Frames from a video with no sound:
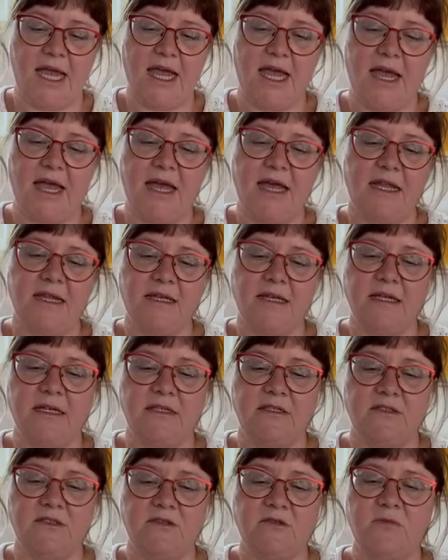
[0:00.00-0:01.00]
And I
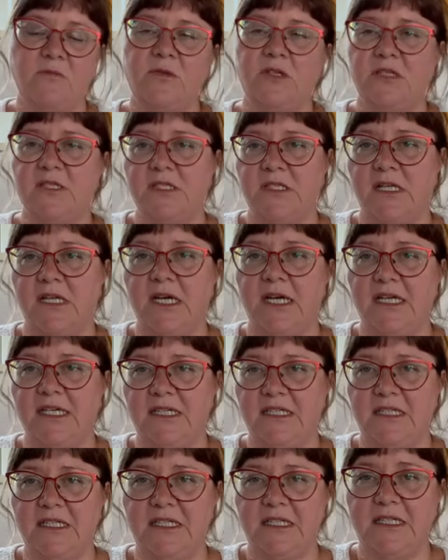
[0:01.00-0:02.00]
so much like
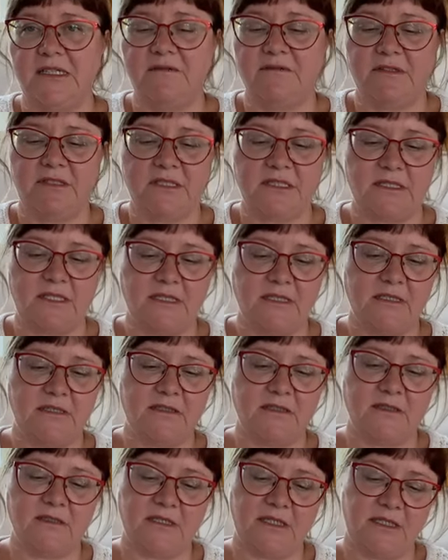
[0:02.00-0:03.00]
an even
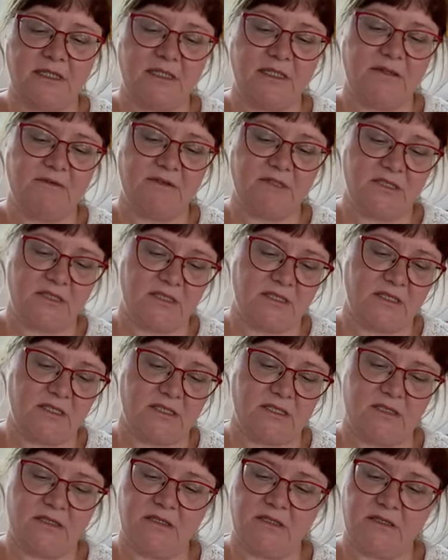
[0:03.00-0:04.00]
tension and even
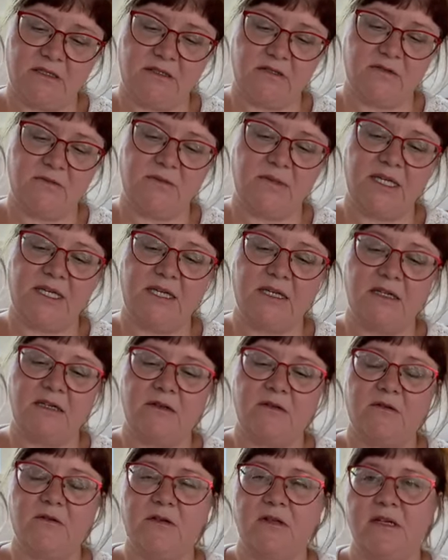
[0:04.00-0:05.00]
stitches to make it
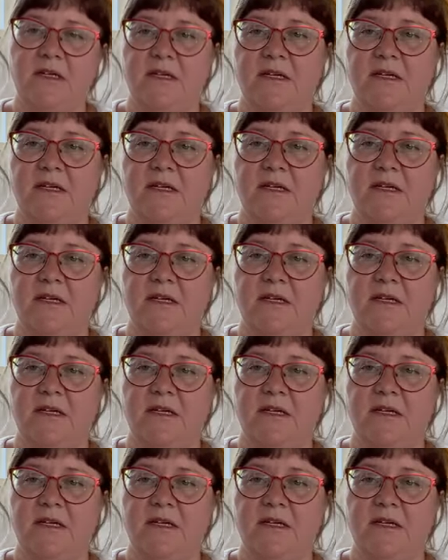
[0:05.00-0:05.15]
look